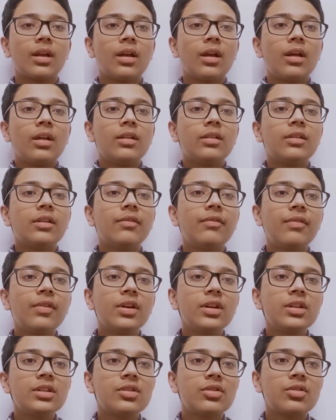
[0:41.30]
The
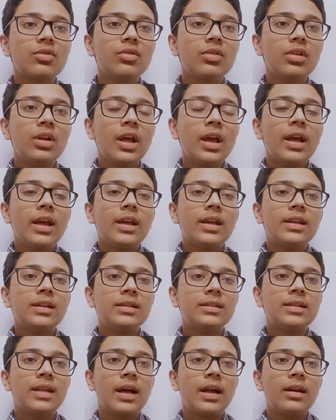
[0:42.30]
first rule is
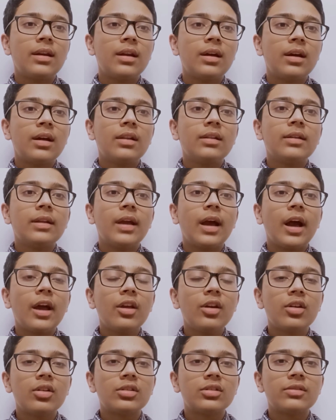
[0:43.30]
that the
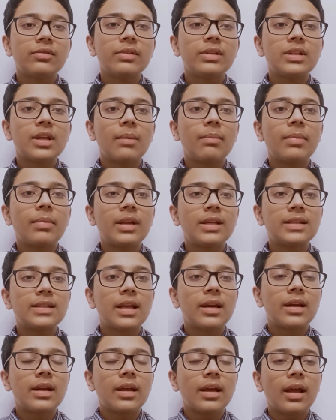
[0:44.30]
ions which are
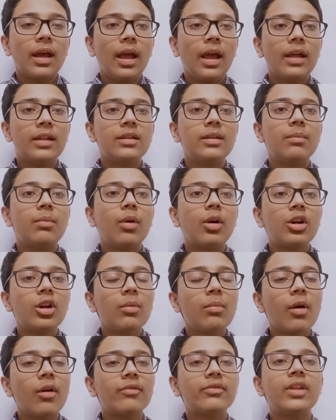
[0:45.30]
present at the bottom
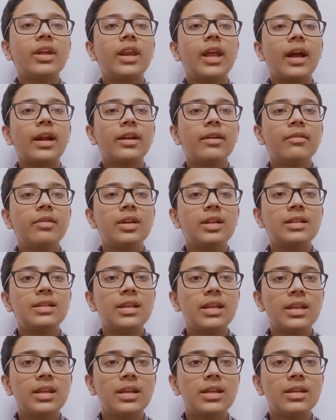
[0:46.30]
of the reactivity
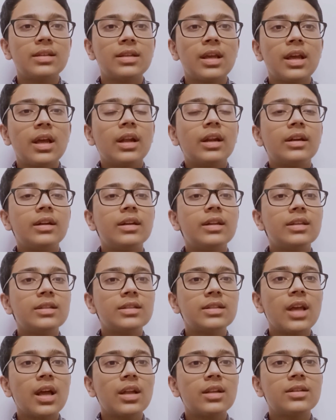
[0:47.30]
series
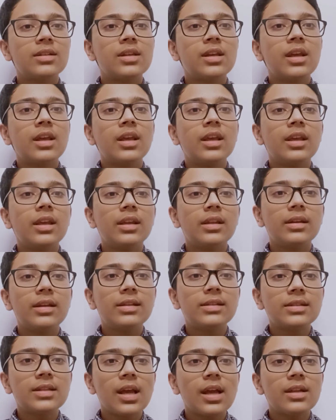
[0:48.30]
discharge
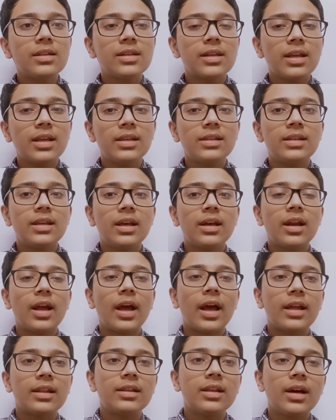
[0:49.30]
easier
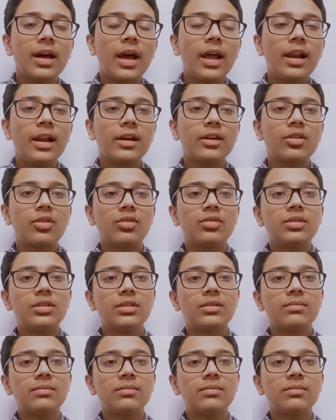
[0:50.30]
at the electrodes.